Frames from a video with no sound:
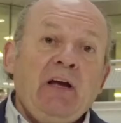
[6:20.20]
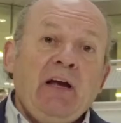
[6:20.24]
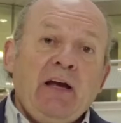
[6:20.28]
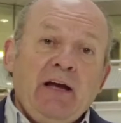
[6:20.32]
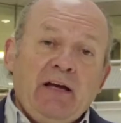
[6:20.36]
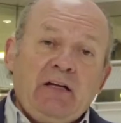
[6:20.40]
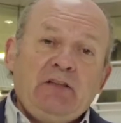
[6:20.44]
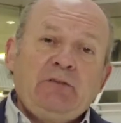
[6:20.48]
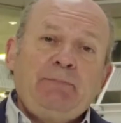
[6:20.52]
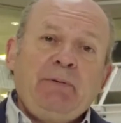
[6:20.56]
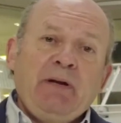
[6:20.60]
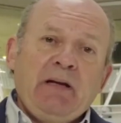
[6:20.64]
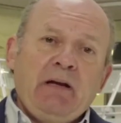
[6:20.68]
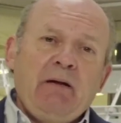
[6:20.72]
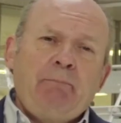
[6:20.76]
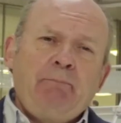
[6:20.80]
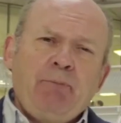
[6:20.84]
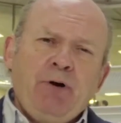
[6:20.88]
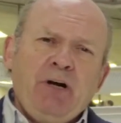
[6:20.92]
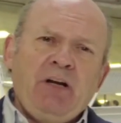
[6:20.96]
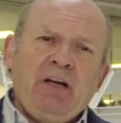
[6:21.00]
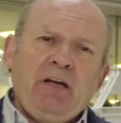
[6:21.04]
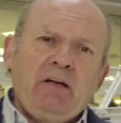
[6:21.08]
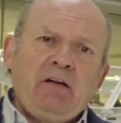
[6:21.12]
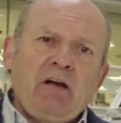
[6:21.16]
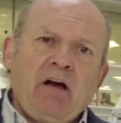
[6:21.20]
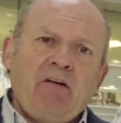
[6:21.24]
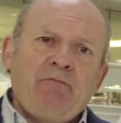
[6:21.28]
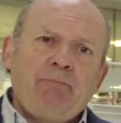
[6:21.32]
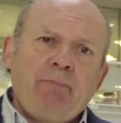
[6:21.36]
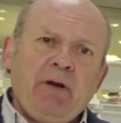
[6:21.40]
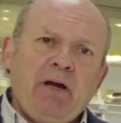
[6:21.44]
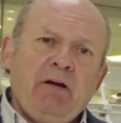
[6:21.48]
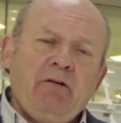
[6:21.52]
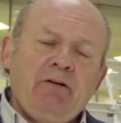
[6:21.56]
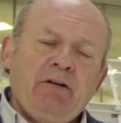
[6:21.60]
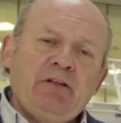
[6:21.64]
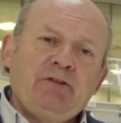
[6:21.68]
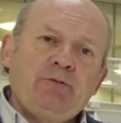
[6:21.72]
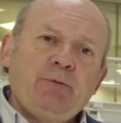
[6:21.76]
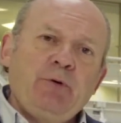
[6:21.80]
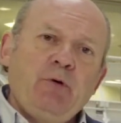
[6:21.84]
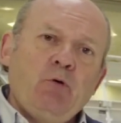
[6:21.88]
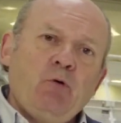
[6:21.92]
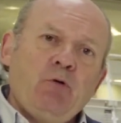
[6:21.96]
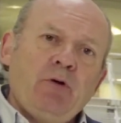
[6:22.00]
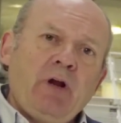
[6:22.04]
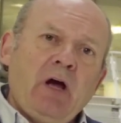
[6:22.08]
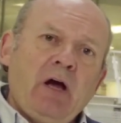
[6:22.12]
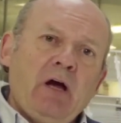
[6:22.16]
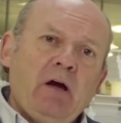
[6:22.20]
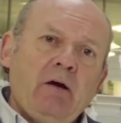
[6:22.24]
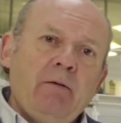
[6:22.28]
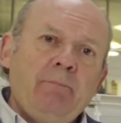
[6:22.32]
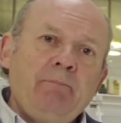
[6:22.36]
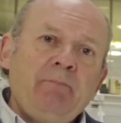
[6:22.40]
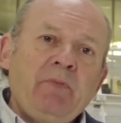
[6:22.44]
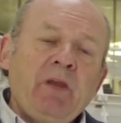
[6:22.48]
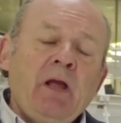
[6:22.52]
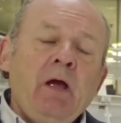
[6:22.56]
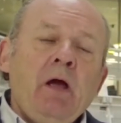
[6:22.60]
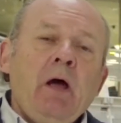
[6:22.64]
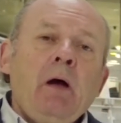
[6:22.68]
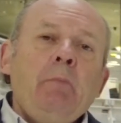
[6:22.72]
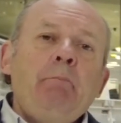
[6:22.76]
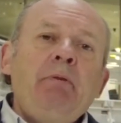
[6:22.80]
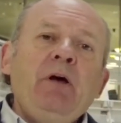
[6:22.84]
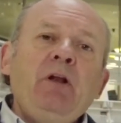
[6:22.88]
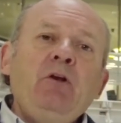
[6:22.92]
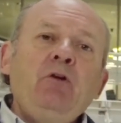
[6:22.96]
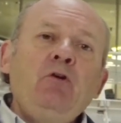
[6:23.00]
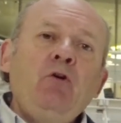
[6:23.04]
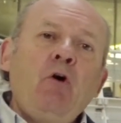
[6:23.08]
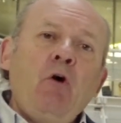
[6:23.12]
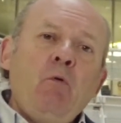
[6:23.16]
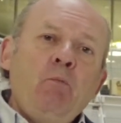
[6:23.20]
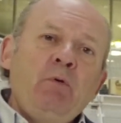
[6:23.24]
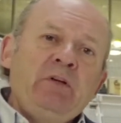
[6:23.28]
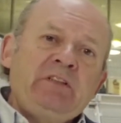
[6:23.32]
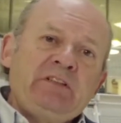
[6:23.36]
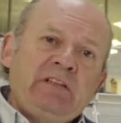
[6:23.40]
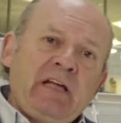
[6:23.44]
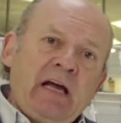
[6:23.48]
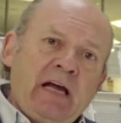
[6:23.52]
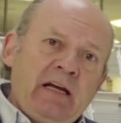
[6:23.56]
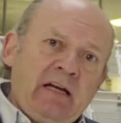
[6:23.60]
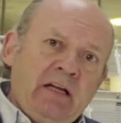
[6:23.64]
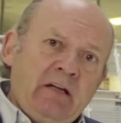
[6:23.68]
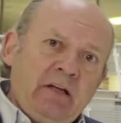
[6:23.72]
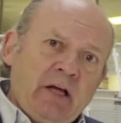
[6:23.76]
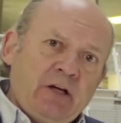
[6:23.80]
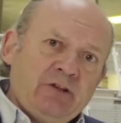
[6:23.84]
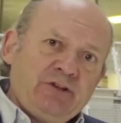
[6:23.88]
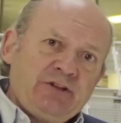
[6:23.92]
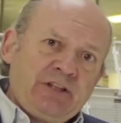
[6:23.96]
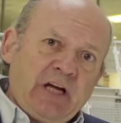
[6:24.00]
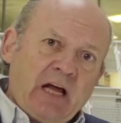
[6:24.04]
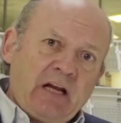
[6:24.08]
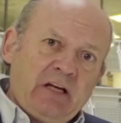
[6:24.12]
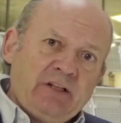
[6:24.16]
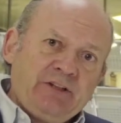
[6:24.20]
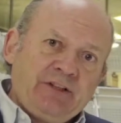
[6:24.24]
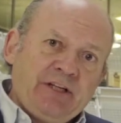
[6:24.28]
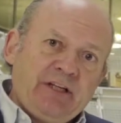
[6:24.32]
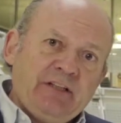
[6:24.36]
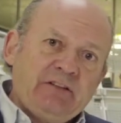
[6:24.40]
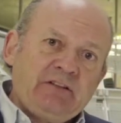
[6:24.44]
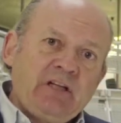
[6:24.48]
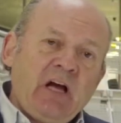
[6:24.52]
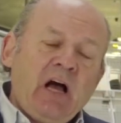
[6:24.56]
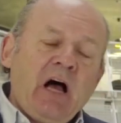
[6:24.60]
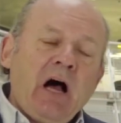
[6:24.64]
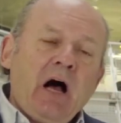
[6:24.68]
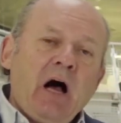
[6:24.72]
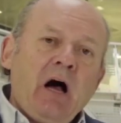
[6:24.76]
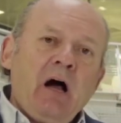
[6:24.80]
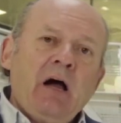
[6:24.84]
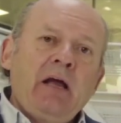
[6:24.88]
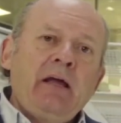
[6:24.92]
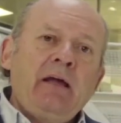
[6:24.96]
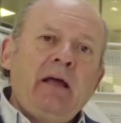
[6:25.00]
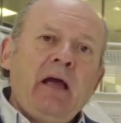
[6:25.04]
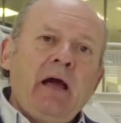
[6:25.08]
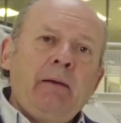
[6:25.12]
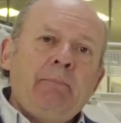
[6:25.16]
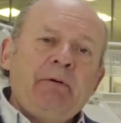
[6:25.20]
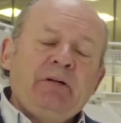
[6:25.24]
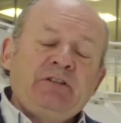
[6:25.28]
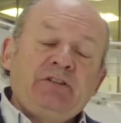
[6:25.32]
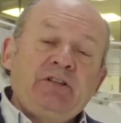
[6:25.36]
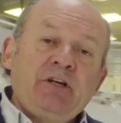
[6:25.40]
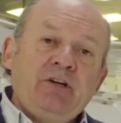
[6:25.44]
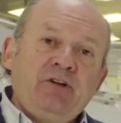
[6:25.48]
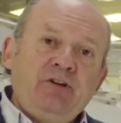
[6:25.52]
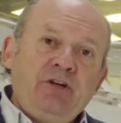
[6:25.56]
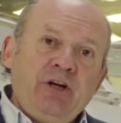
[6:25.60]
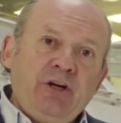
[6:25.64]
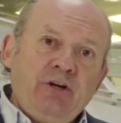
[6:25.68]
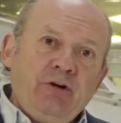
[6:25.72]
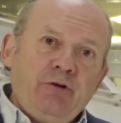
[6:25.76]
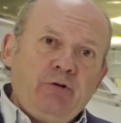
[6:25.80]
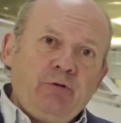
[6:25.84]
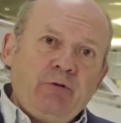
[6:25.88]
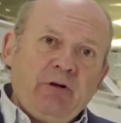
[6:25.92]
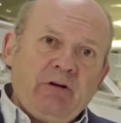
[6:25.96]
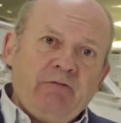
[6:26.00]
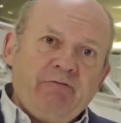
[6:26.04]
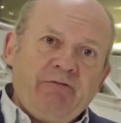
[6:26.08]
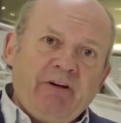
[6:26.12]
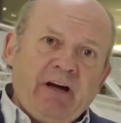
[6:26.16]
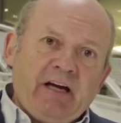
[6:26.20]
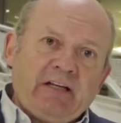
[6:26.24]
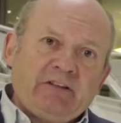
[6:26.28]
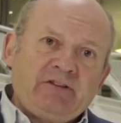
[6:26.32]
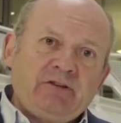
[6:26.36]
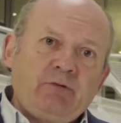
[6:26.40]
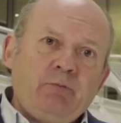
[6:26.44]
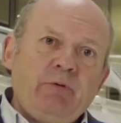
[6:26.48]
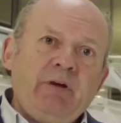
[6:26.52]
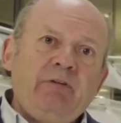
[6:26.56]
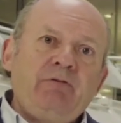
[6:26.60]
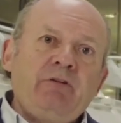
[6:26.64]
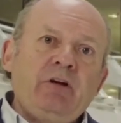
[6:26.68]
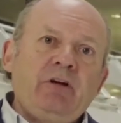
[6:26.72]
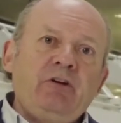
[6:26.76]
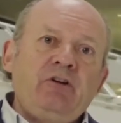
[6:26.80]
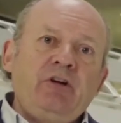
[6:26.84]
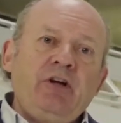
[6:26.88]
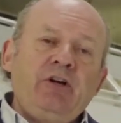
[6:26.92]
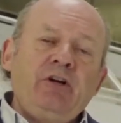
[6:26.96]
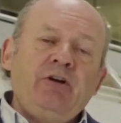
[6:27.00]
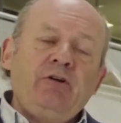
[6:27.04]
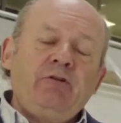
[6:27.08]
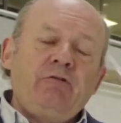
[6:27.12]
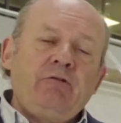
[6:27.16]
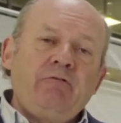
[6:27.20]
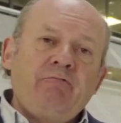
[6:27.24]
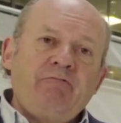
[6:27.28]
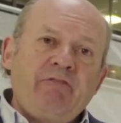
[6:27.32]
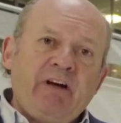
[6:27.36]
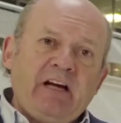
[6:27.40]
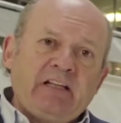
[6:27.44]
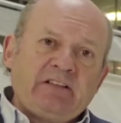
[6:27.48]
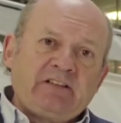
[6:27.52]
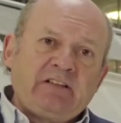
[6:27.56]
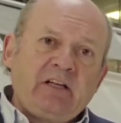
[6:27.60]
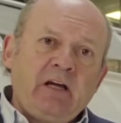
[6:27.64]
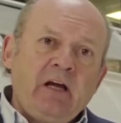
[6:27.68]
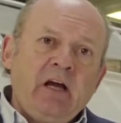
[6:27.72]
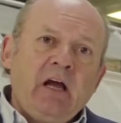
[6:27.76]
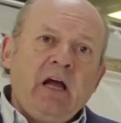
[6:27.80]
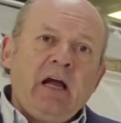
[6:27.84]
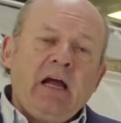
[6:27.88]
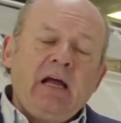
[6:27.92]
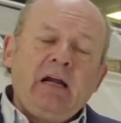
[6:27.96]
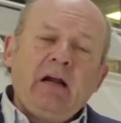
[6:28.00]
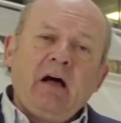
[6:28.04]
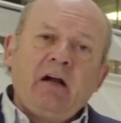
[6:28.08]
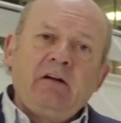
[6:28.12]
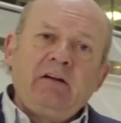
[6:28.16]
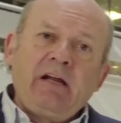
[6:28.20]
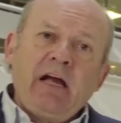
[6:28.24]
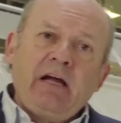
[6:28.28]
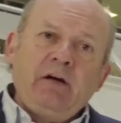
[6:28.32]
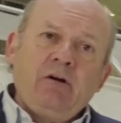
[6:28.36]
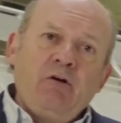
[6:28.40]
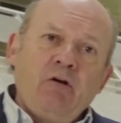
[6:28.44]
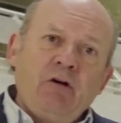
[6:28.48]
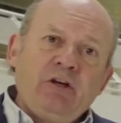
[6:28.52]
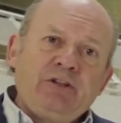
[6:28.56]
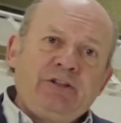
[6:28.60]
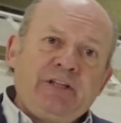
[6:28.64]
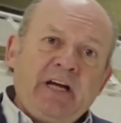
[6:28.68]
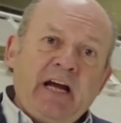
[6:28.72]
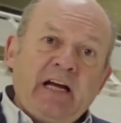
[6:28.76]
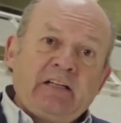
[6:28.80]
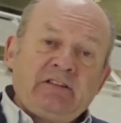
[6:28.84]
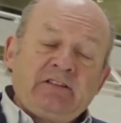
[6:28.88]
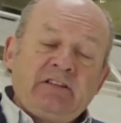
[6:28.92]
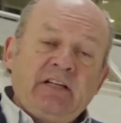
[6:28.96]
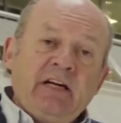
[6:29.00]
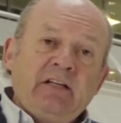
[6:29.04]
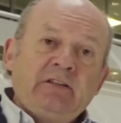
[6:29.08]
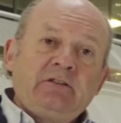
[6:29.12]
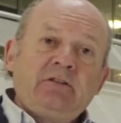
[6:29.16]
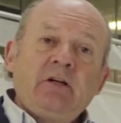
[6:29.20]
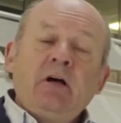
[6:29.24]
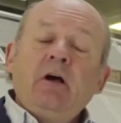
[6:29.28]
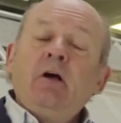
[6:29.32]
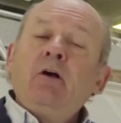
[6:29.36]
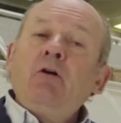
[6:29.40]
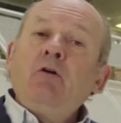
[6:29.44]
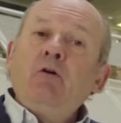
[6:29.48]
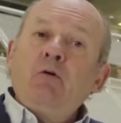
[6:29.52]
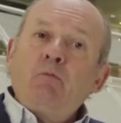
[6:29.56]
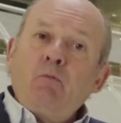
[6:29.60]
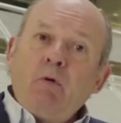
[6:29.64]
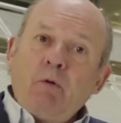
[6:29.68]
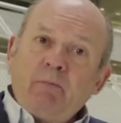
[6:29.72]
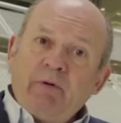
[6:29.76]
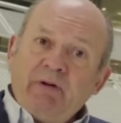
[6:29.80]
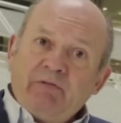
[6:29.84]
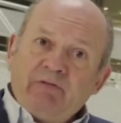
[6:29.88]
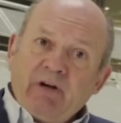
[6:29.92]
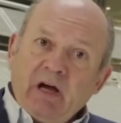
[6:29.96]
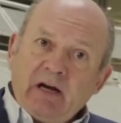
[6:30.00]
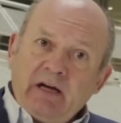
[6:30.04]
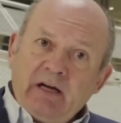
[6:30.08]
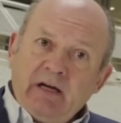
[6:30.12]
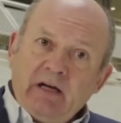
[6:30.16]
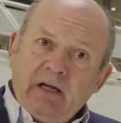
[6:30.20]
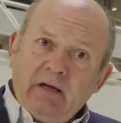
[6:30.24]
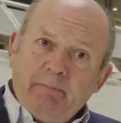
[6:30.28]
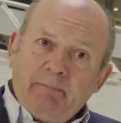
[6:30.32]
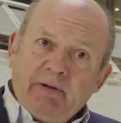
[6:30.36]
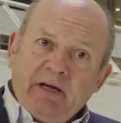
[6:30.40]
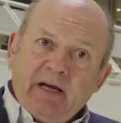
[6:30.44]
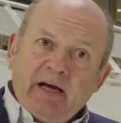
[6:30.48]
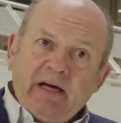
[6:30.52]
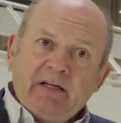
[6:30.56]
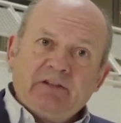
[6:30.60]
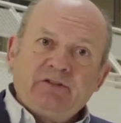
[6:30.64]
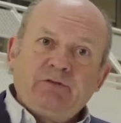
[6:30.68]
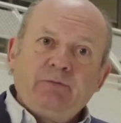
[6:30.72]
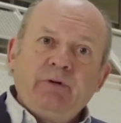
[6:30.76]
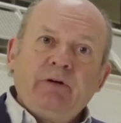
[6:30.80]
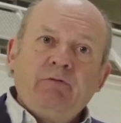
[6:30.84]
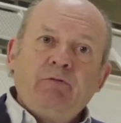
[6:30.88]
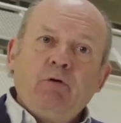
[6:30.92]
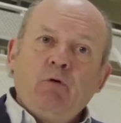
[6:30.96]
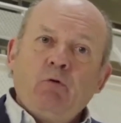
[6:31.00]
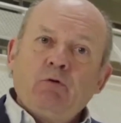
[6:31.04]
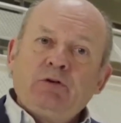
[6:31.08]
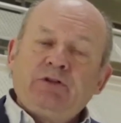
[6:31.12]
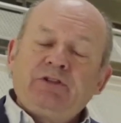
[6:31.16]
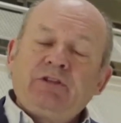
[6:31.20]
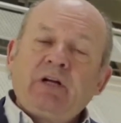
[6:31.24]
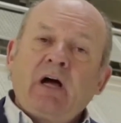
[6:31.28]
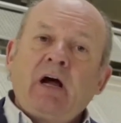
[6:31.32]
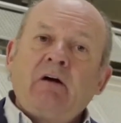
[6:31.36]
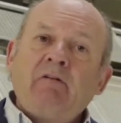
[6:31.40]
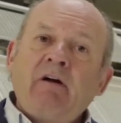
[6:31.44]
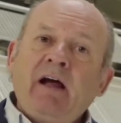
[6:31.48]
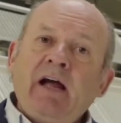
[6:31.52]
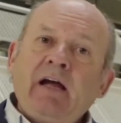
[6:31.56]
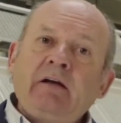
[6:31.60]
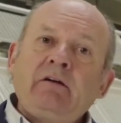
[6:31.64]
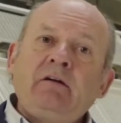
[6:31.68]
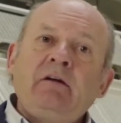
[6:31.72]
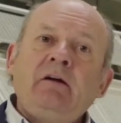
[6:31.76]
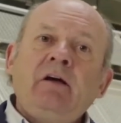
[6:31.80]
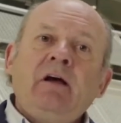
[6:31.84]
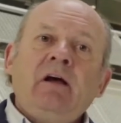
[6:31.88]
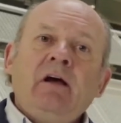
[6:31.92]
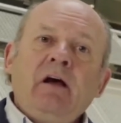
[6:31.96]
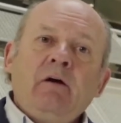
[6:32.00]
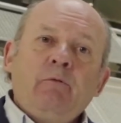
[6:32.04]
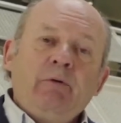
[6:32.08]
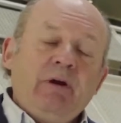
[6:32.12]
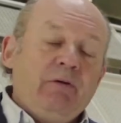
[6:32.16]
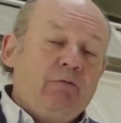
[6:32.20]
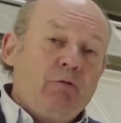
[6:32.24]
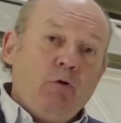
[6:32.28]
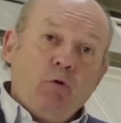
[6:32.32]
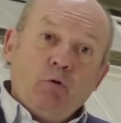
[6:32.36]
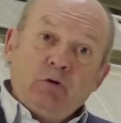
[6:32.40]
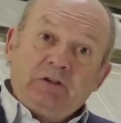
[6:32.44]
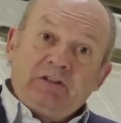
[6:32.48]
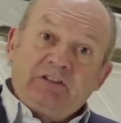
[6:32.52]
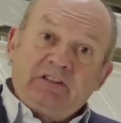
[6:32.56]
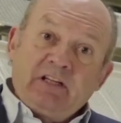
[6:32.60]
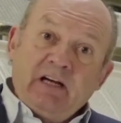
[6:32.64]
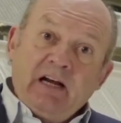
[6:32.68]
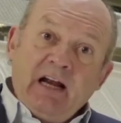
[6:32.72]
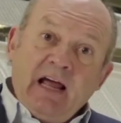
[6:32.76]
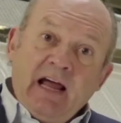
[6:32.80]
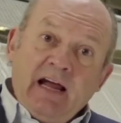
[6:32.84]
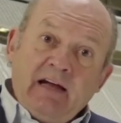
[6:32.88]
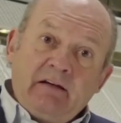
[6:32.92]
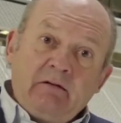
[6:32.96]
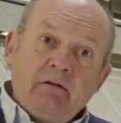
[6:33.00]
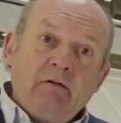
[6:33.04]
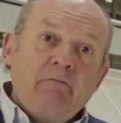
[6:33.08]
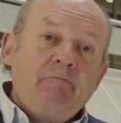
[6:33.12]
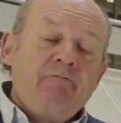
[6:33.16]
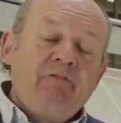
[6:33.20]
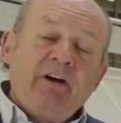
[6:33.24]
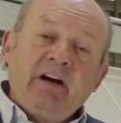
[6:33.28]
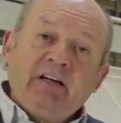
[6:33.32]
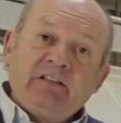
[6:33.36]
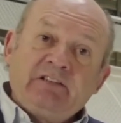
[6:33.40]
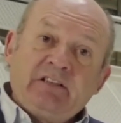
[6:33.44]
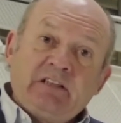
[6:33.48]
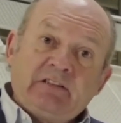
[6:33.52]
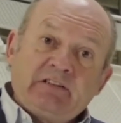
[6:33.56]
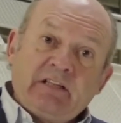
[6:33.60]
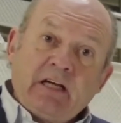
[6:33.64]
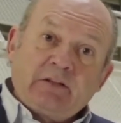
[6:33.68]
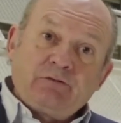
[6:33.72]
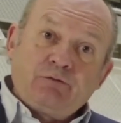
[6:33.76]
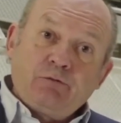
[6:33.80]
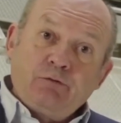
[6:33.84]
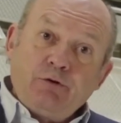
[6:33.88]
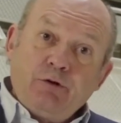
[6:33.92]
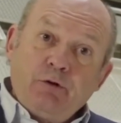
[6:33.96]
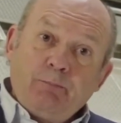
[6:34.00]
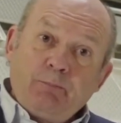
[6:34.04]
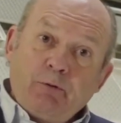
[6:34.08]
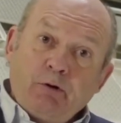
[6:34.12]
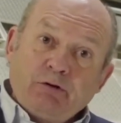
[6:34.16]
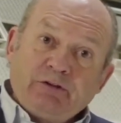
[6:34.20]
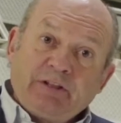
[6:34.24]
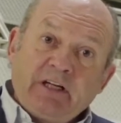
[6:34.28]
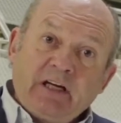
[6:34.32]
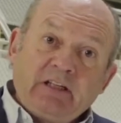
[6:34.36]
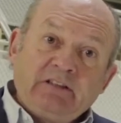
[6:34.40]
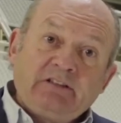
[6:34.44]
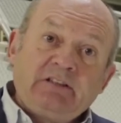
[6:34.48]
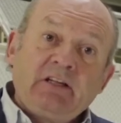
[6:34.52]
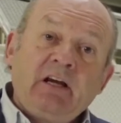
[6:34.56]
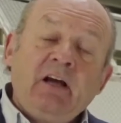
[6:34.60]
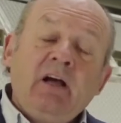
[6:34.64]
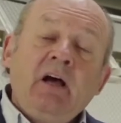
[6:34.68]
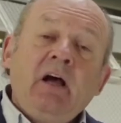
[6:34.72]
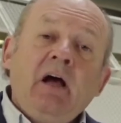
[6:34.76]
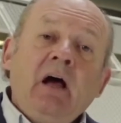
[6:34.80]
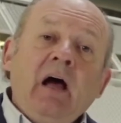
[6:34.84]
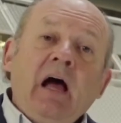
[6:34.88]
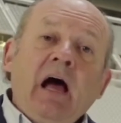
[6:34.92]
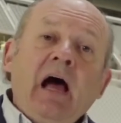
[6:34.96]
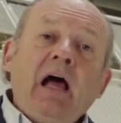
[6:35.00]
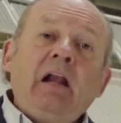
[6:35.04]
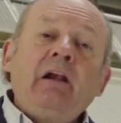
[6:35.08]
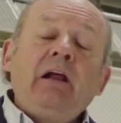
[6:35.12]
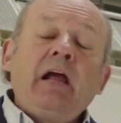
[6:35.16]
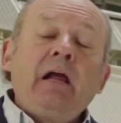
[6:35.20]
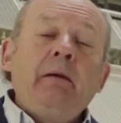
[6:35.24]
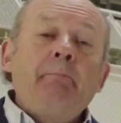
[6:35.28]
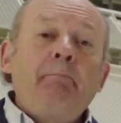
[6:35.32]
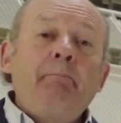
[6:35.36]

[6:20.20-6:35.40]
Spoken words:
It has been a pretty tough period, as we all know. But notwithstanding those challenges, ICAP has continued to invest. We've continued to invest in our technology assets. Look what we've done in EBS. We've launched Direct, we've launched Select, very successful new projects. And in